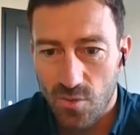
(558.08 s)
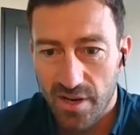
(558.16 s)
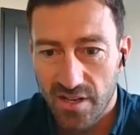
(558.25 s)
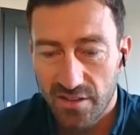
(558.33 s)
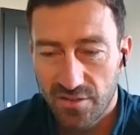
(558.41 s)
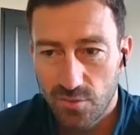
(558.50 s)

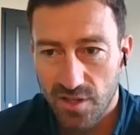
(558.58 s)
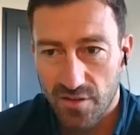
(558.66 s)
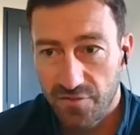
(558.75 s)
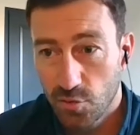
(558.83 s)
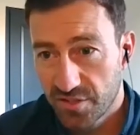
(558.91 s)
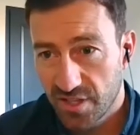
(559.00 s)
with a
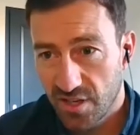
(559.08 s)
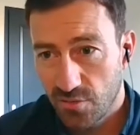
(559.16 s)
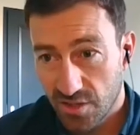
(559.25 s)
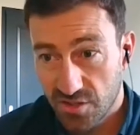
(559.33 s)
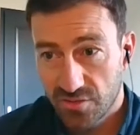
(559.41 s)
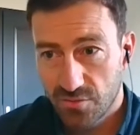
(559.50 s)
fuel cell
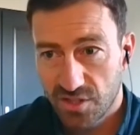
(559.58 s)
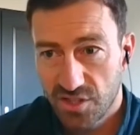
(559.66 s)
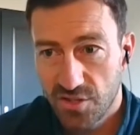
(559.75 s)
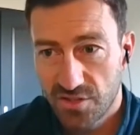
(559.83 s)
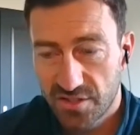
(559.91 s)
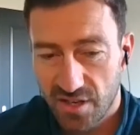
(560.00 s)
which
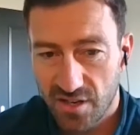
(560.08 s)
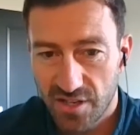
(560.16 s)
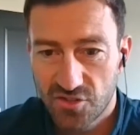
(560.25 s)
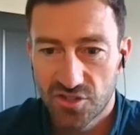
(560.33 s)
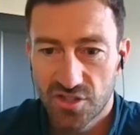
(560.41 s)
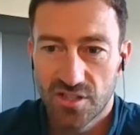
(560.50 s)
uses the
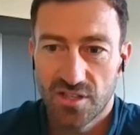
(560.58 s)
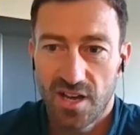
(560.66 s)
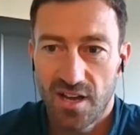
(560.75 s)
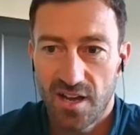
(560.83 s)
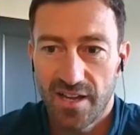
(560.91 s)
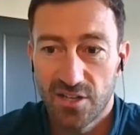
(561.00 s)
hydrogen.
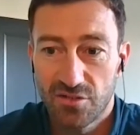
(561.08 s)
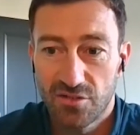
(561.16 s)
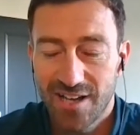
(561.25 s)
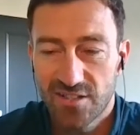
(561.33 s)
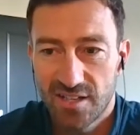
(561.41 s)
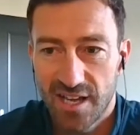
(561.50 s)
It
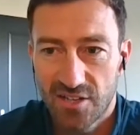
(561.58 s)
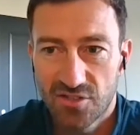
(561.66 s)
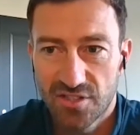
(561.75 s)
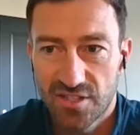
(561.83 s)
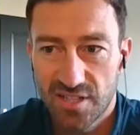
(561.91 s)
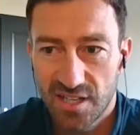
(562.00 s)
creates
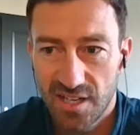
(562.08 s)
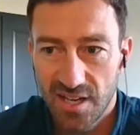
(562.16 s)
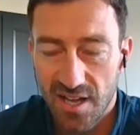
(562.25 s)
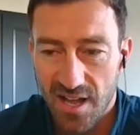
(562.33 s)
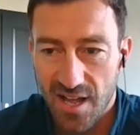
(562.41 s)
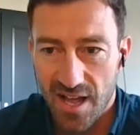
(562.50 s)
electricity
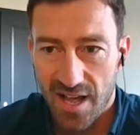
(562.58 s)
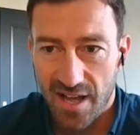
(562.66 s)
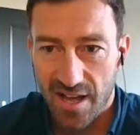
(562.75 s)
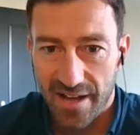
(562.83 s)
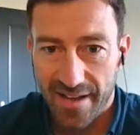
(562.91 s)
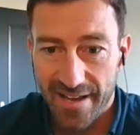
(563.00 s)

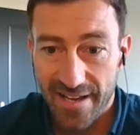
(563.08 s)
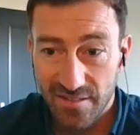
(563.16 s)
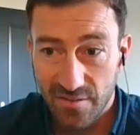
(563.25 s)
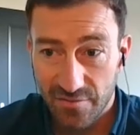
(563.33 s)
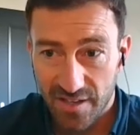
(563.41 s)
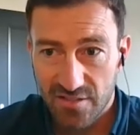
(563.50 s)

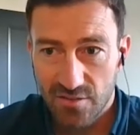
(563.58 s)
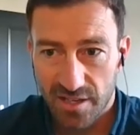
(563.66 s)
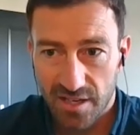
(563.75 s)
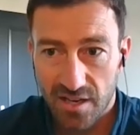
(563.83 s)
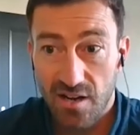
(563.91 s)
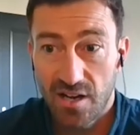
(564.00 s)
in the vessel,
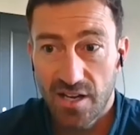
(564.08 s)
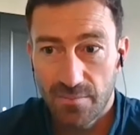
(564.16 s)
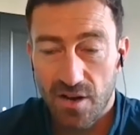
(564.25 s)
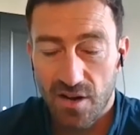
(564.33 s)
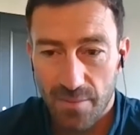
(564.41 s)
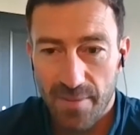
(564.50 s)
like a
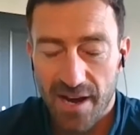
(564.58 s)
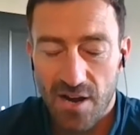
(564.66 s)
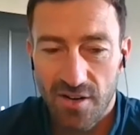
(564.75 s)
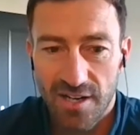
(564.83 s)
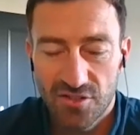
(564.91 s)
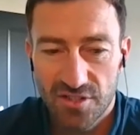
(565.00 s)
high
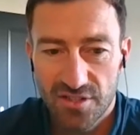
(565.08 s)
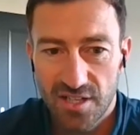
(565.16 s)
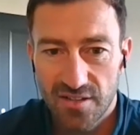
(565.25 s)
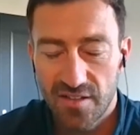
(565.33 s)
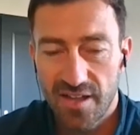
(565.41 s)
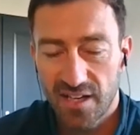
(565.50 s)
power electricity,
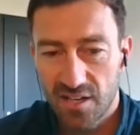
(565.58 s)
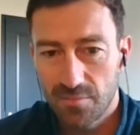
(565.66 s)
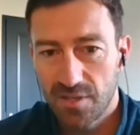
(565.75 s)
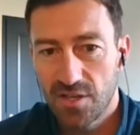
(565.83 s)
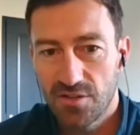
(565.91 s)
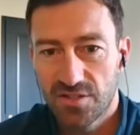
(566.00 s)
and then that can
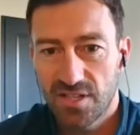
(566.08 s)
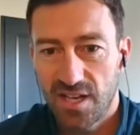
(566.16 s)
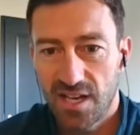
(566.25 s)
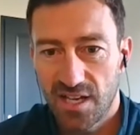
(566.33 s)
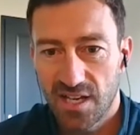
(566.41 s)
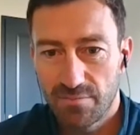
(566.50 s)
be
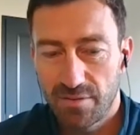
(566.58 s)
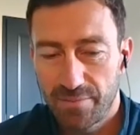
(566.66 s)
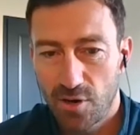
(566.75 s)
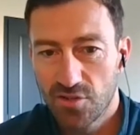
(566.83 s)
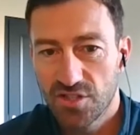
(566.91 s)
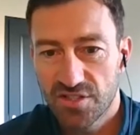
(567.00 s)
used in
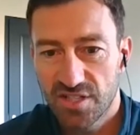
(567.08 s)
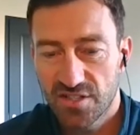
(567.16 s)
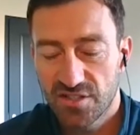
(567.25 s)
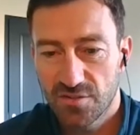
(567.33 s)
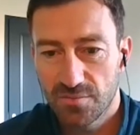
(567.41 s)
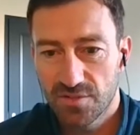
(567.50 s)
propulsion
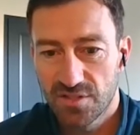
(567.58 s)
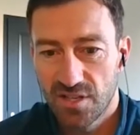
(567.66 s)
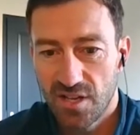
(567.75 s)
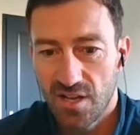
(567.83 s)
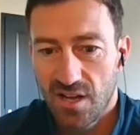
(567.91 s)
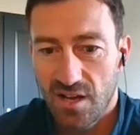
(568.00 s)

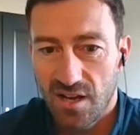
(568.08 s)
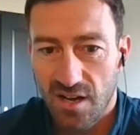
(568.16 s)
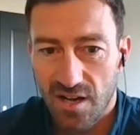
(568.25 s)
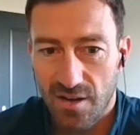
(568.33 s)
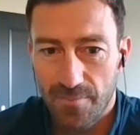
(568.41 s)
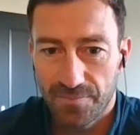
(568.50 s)
systems,
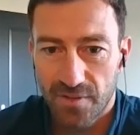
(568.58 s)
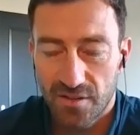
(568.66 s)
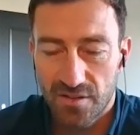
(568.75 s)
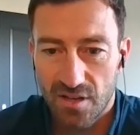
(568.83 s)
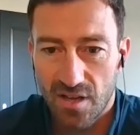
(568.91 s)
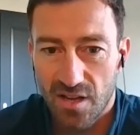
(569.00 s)
for
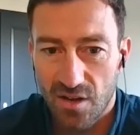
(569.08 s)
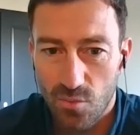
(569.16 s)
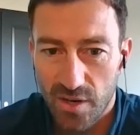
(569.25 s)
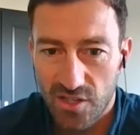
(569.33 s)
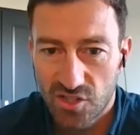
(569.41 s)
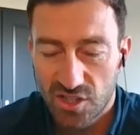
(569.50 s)

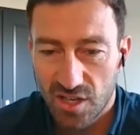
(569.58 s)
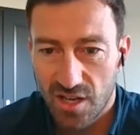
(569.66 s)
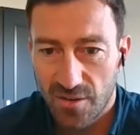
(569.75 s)
which